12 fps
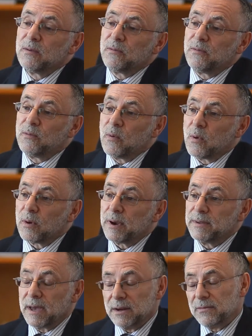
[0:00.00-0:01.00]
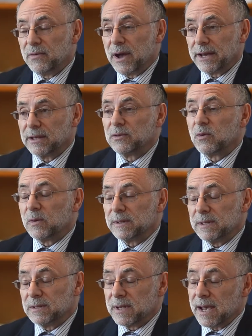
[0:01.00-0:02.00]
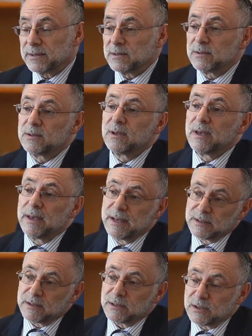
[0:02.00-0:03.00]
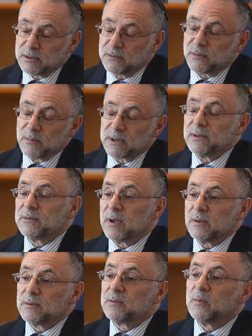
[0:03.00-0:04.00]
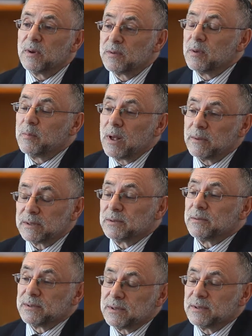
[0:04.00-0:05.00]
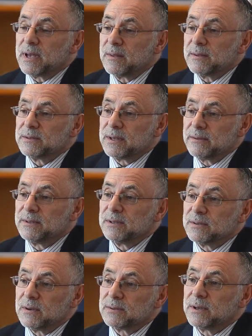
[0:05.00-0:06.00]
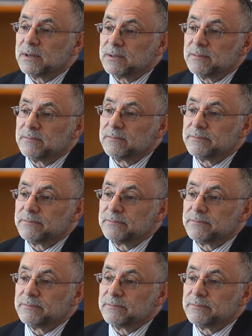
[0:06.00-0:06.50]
for identifying and controlling these hazards, such as from consultants with the Public Services Health and Safety Association.